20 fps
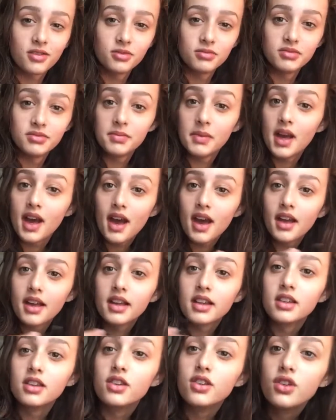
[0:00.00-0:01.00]
the homeroom. I
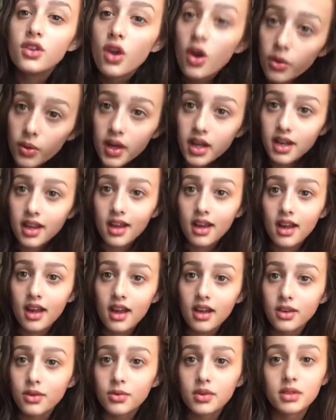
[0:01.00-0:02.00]
had no idea
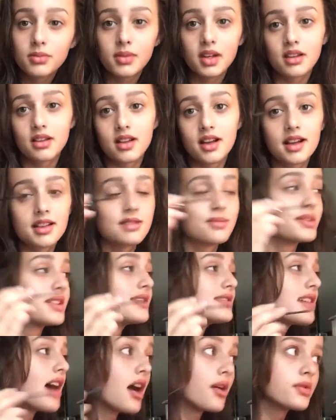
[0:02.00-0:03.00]
anyone in my class
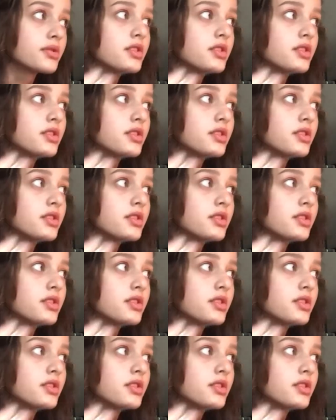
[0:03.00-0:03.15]
because I